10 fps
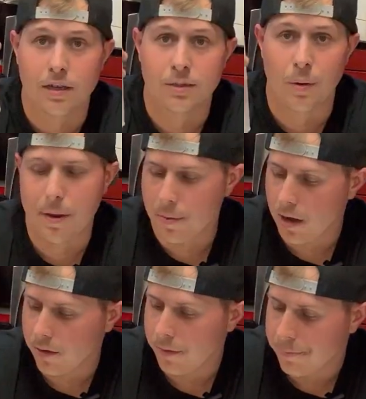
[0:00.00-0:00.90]
Spray
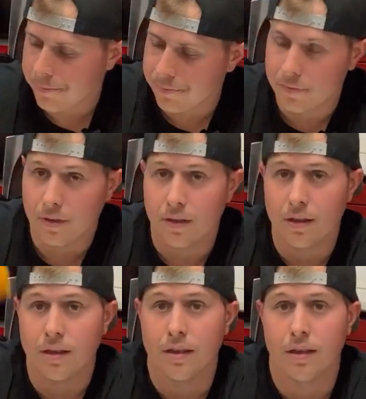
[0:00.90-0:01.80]
bottle
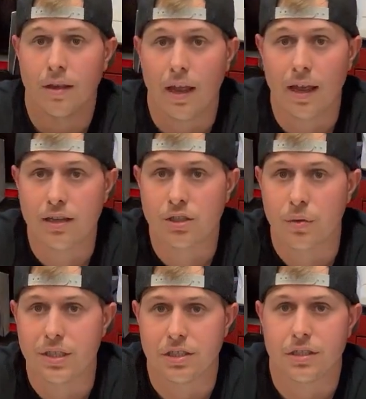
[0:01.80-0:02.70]
and a
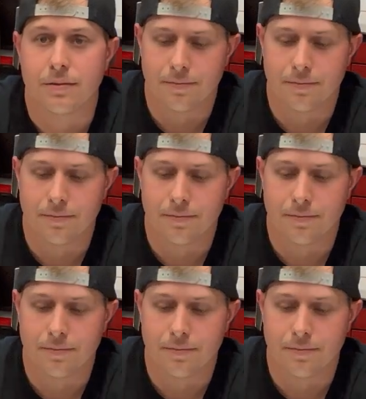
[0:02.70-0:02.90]
squeegee.